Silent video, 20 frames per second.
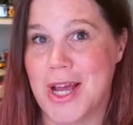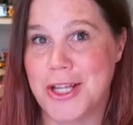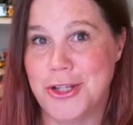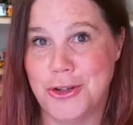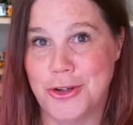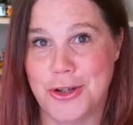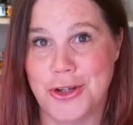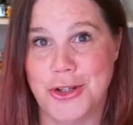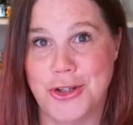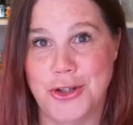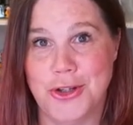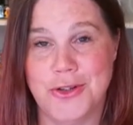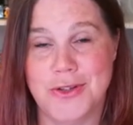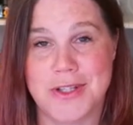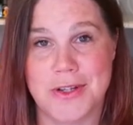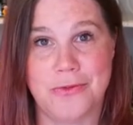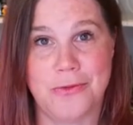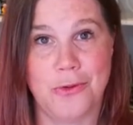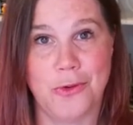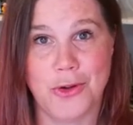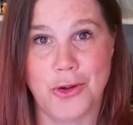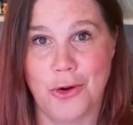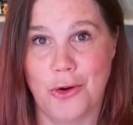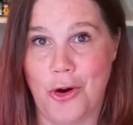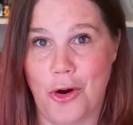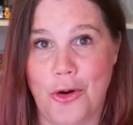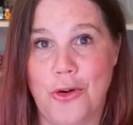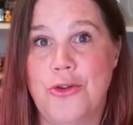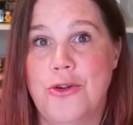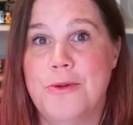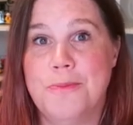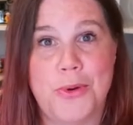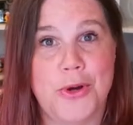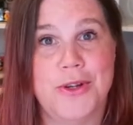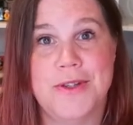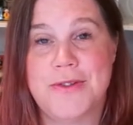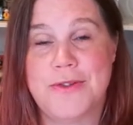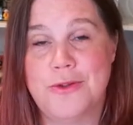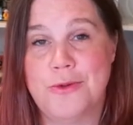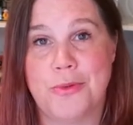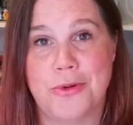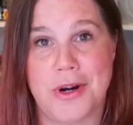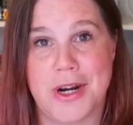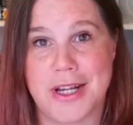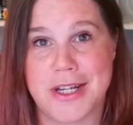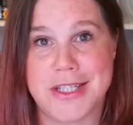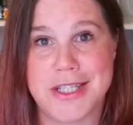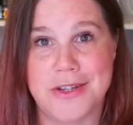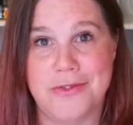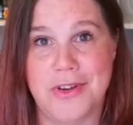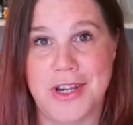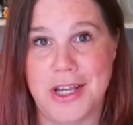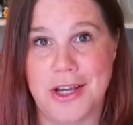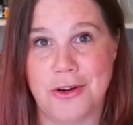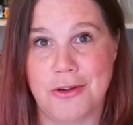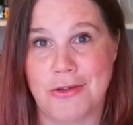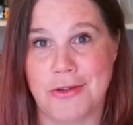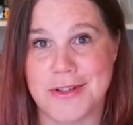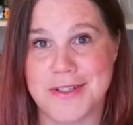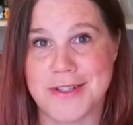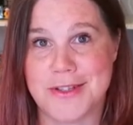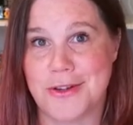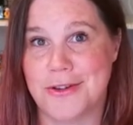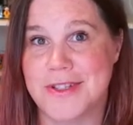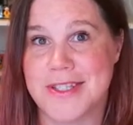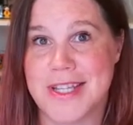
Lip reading: and you can use it for your own personal productivity across those